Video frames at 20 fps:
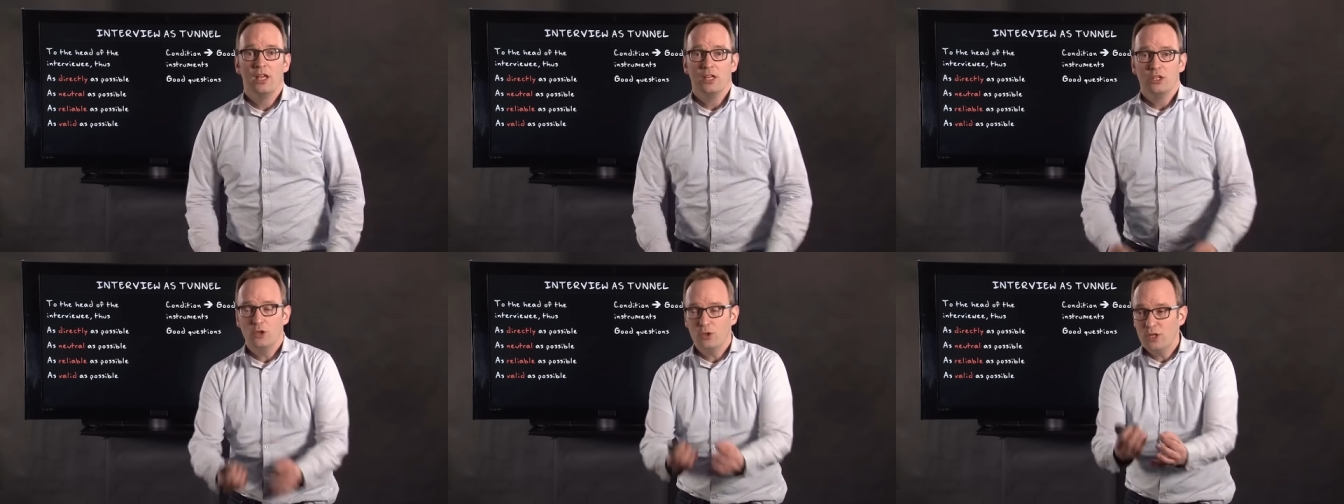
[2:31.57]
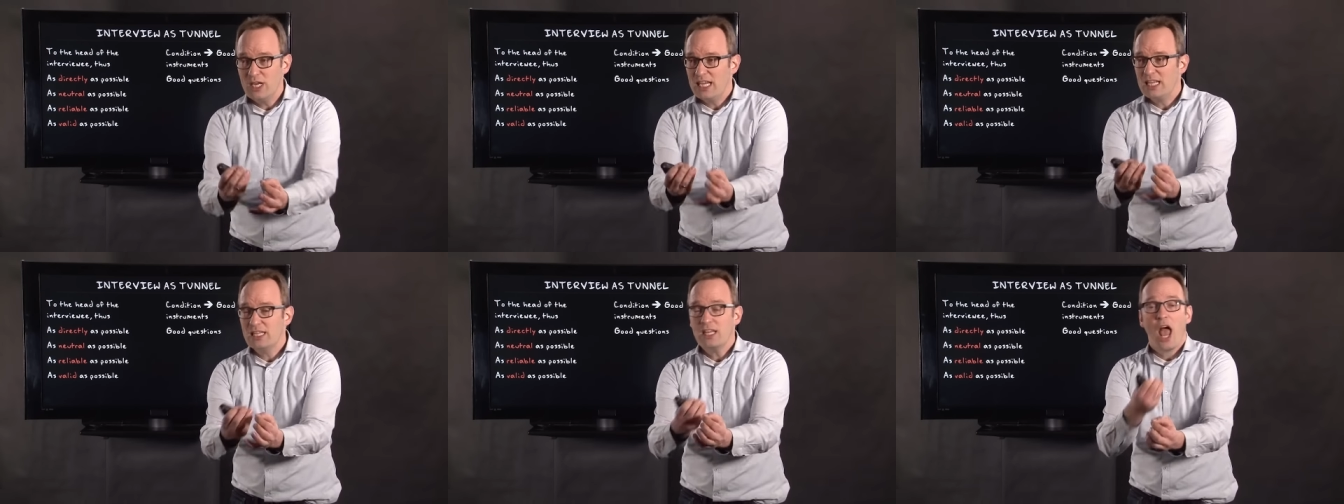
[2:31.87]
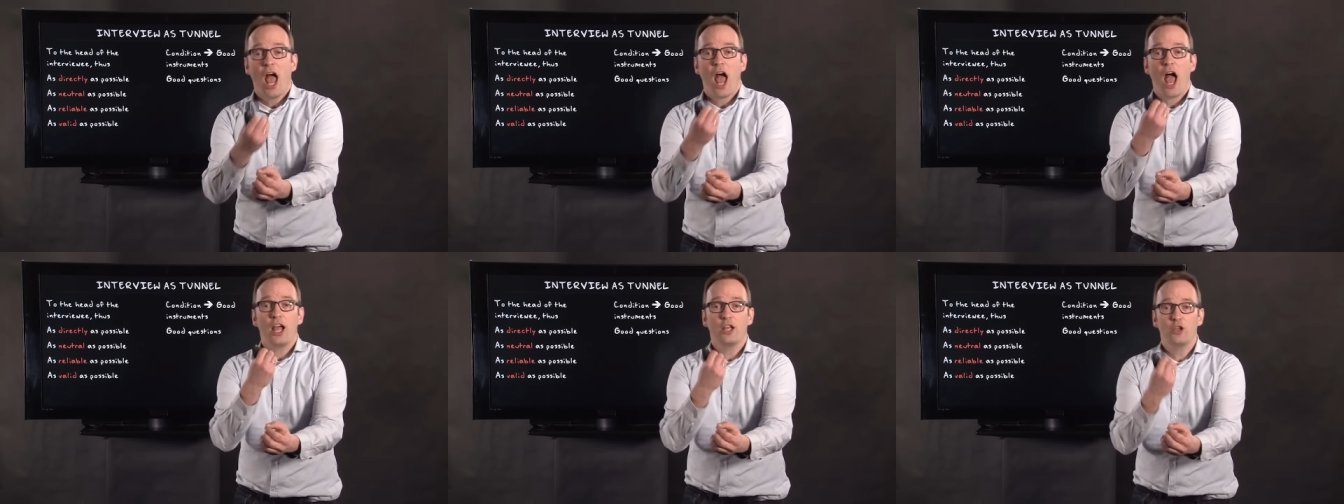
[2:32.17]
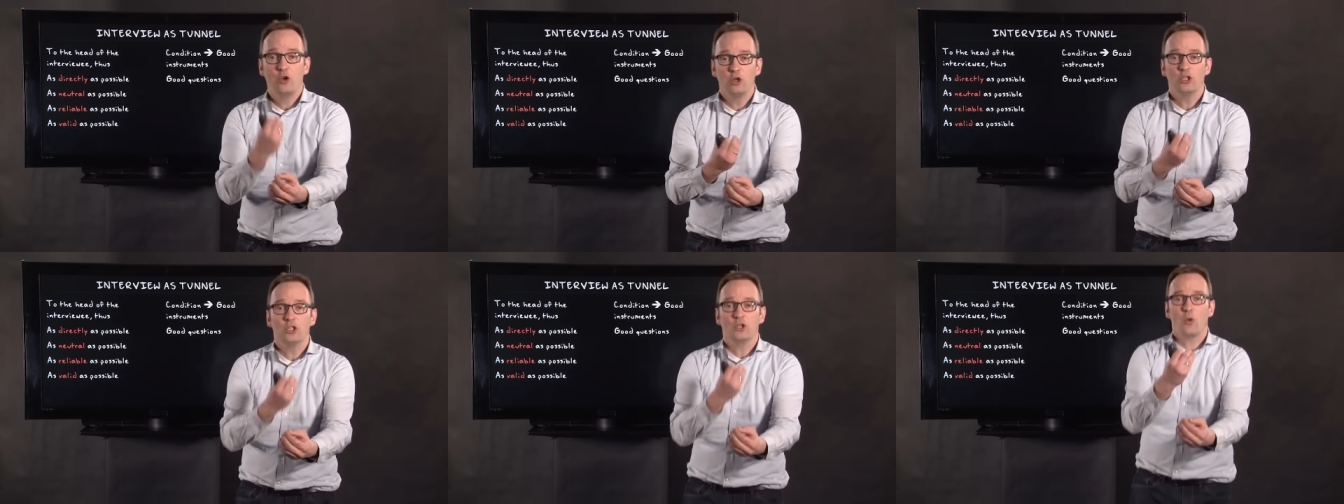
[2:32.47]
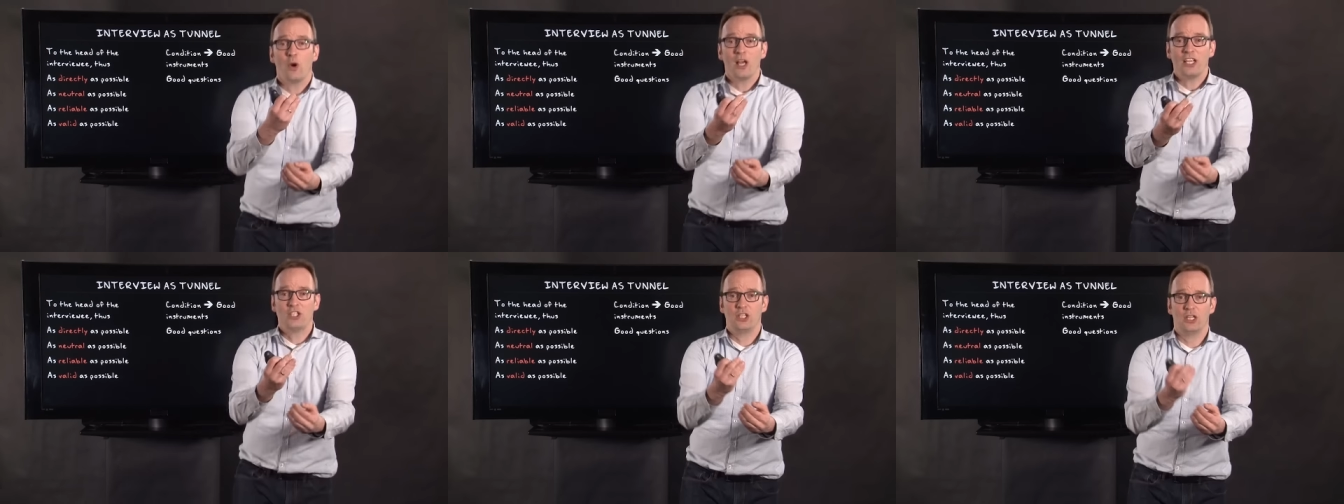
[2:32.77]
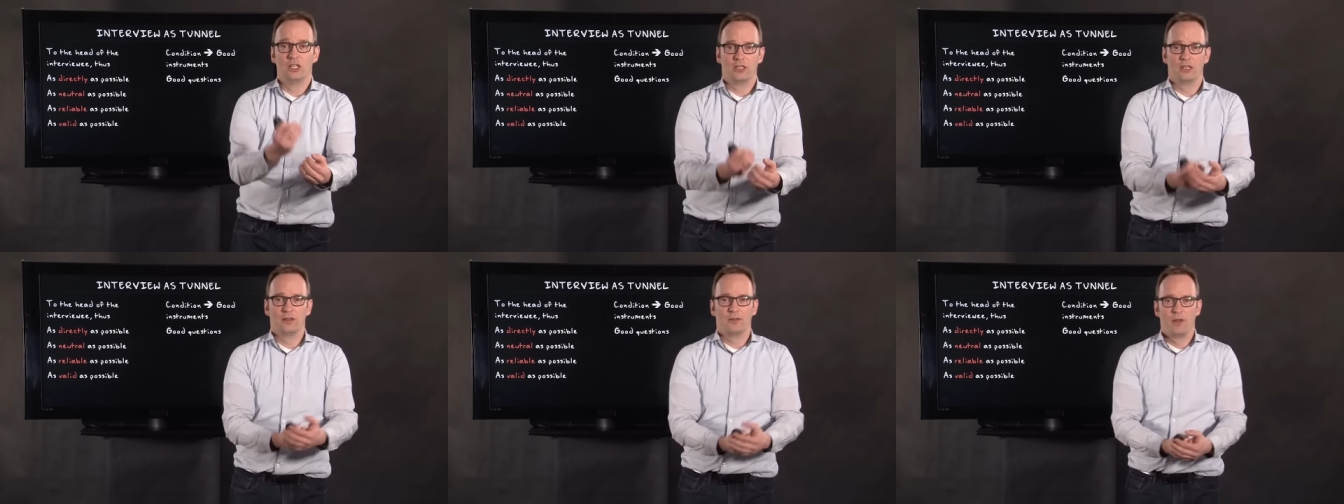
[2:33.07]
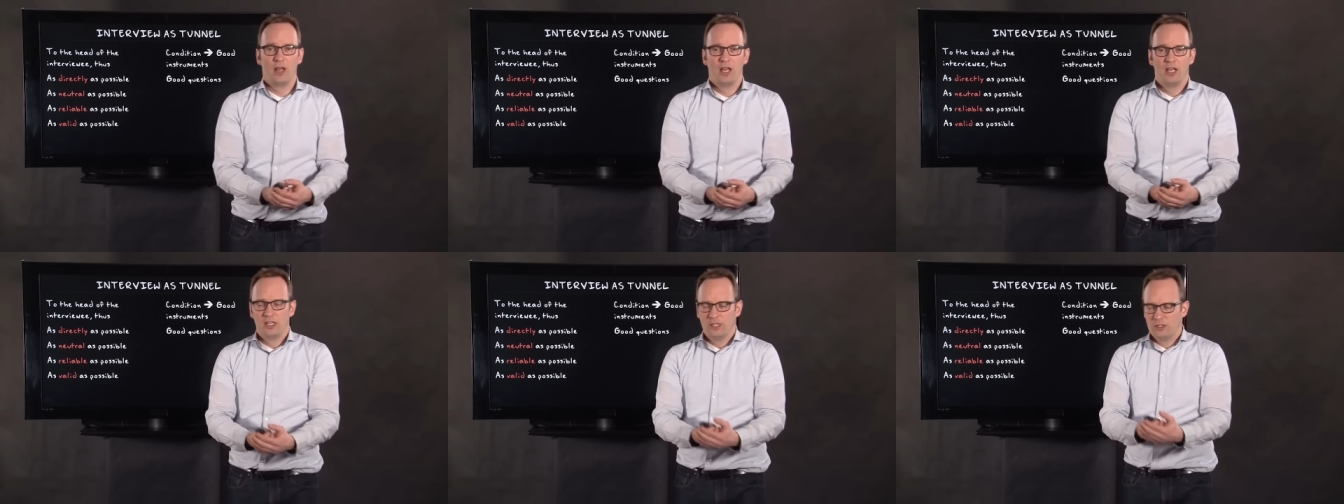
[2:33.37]
You need a good question.
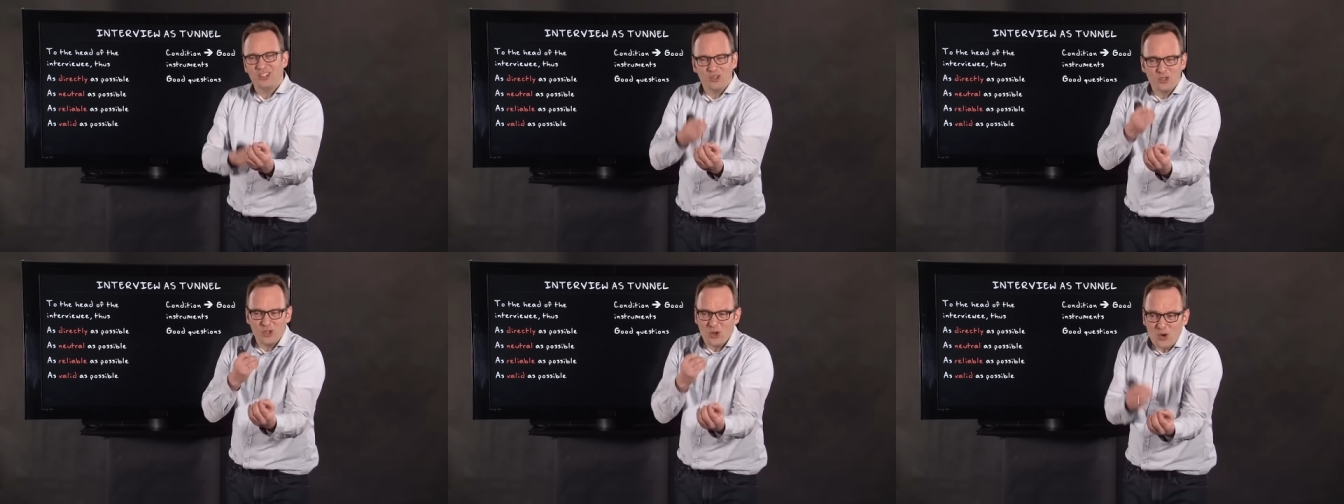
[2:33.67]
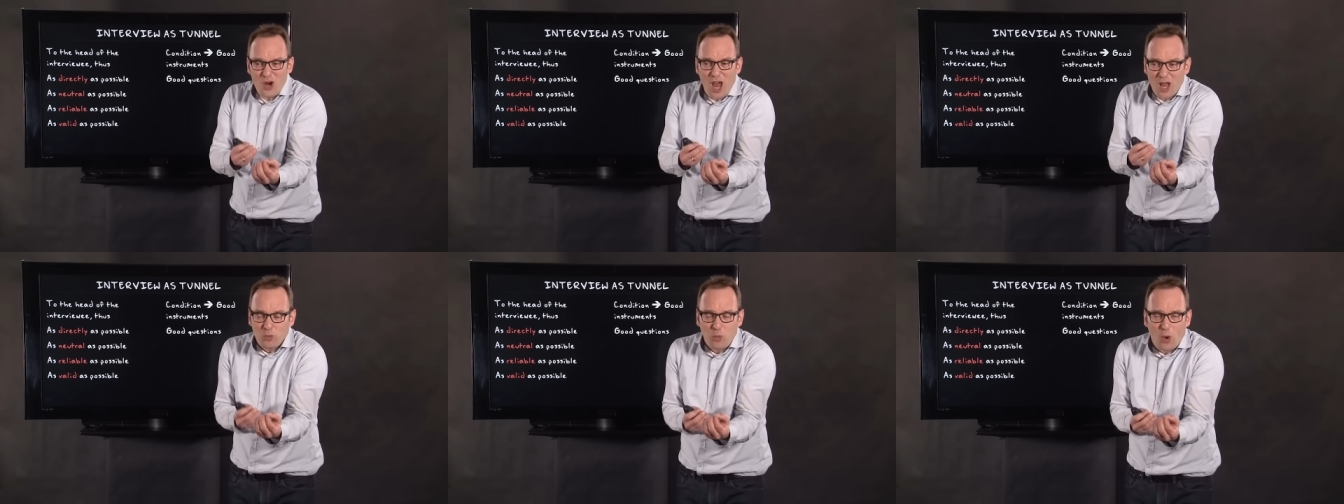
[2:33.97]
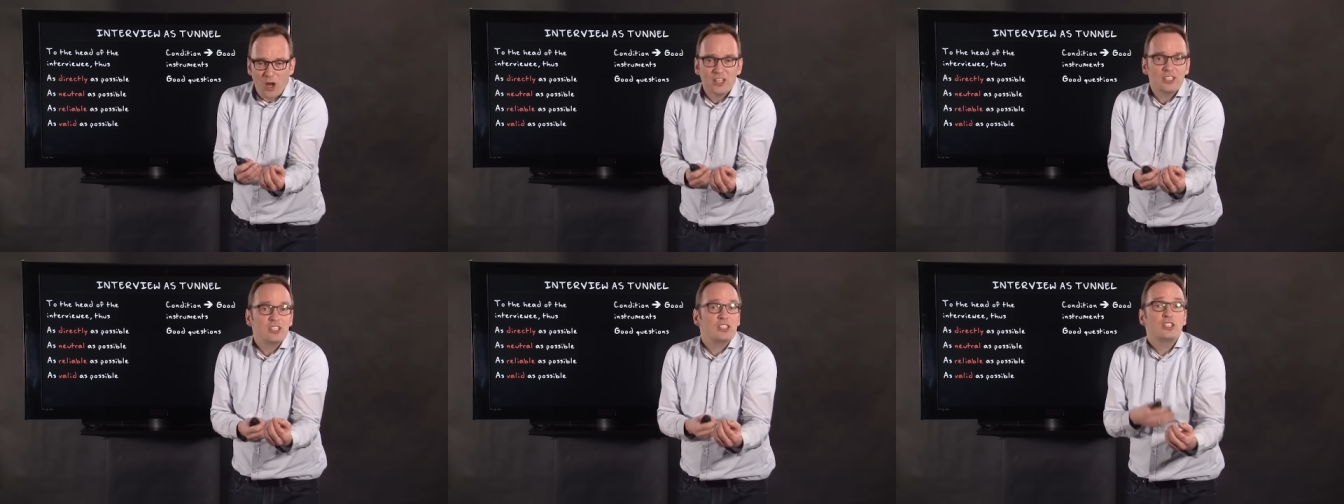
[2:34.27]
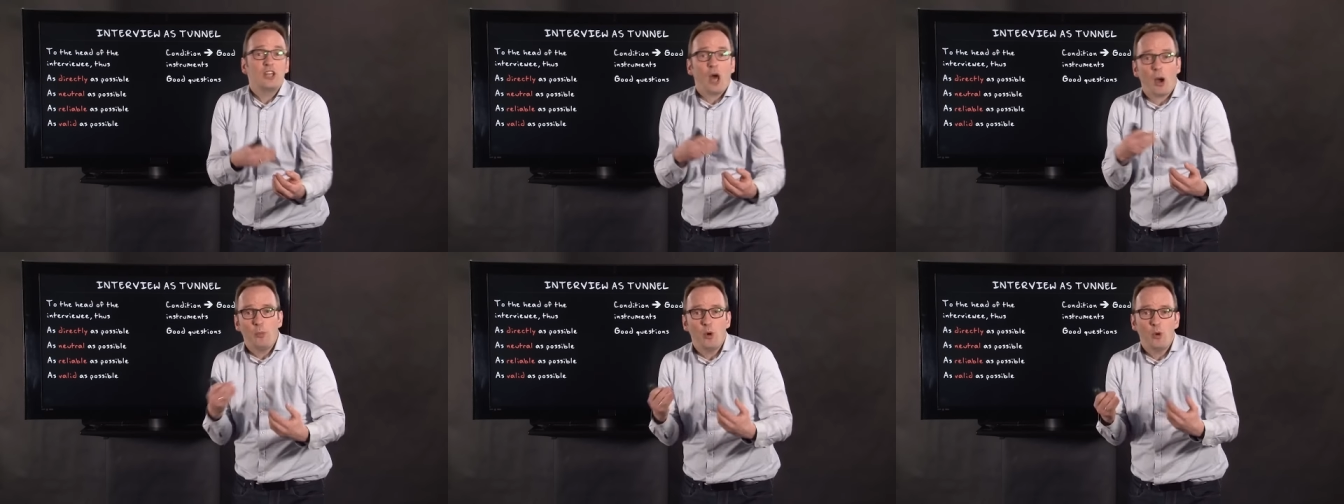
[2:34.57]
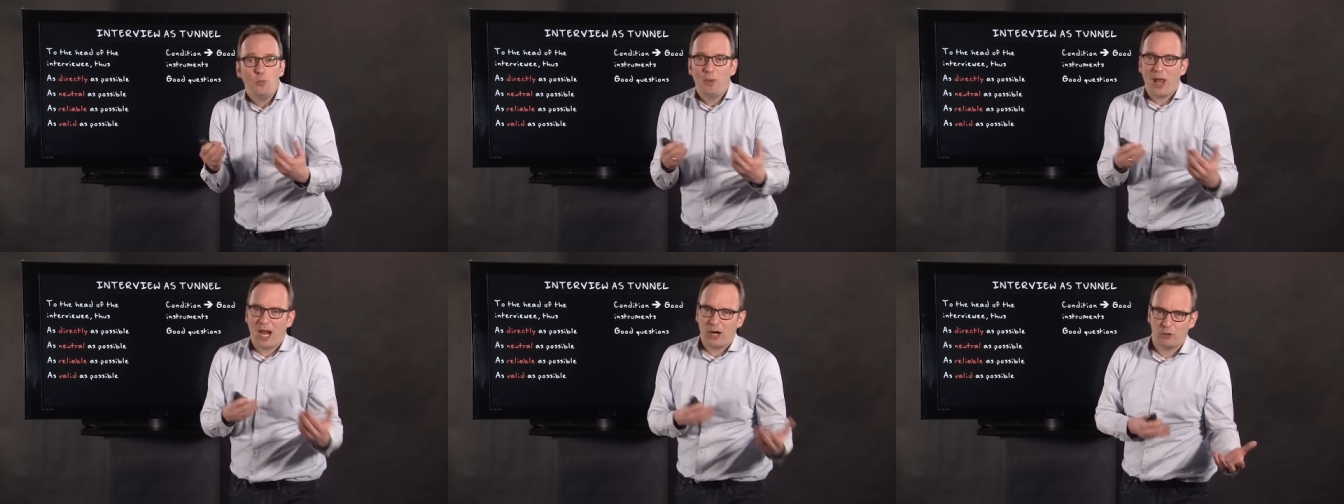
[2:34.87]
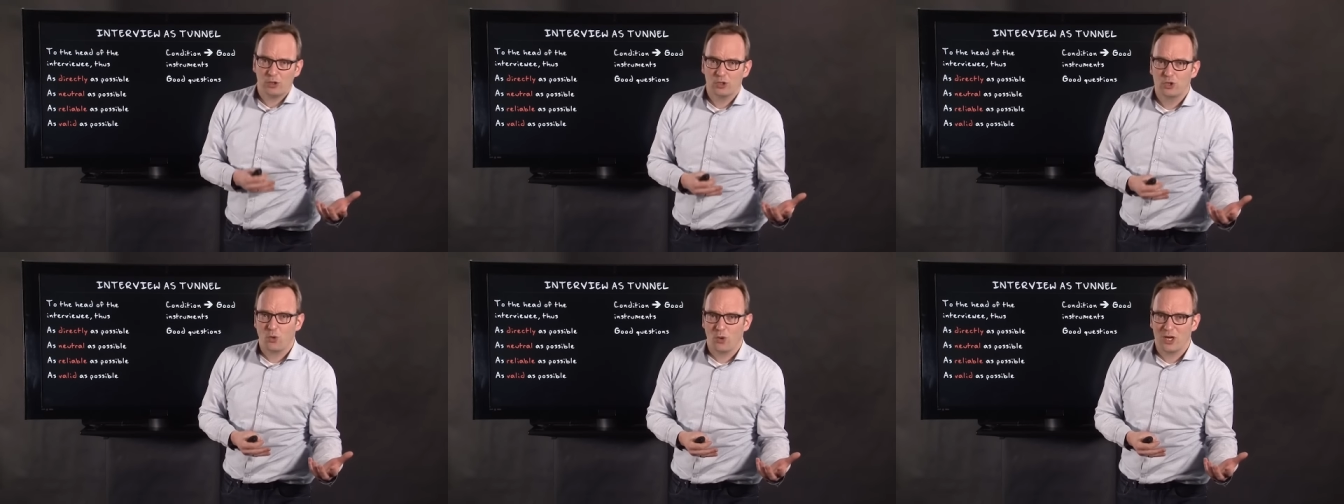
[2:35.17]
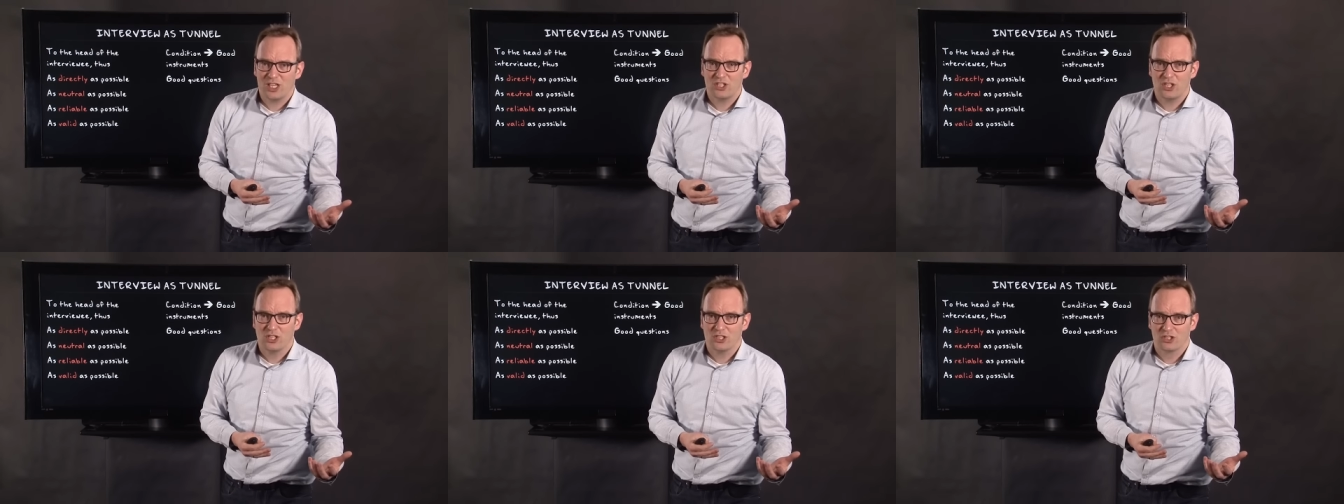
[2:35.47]
You do not want double barreled
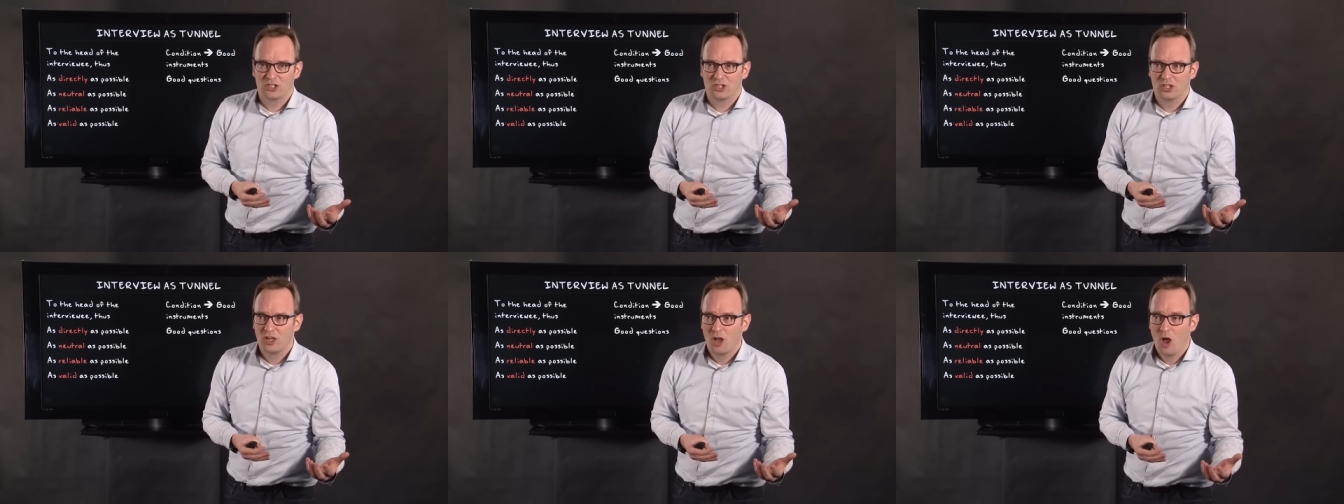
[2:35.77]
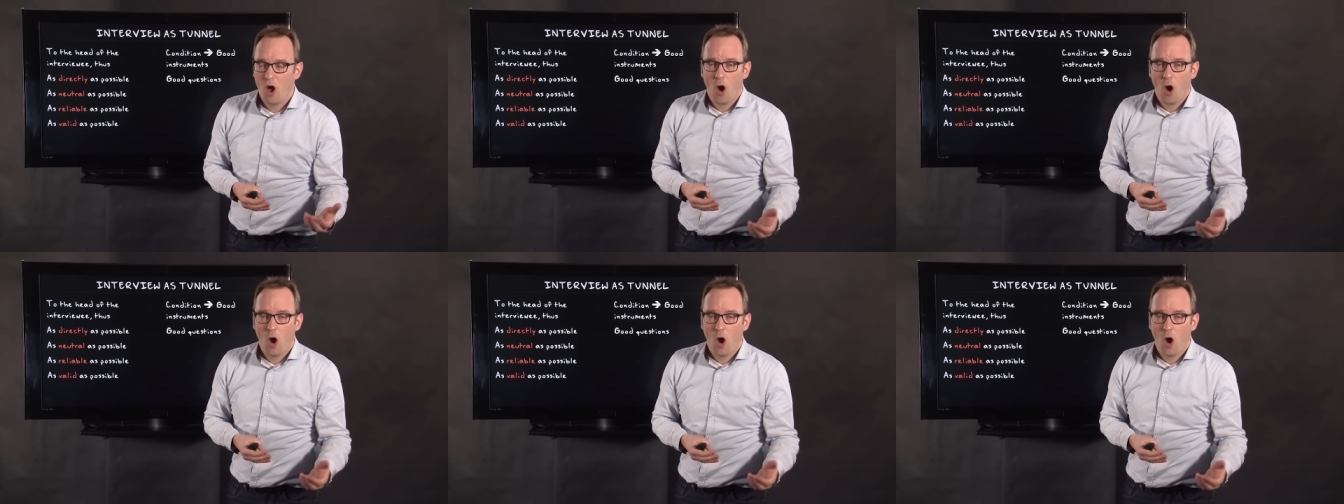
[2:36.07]
questions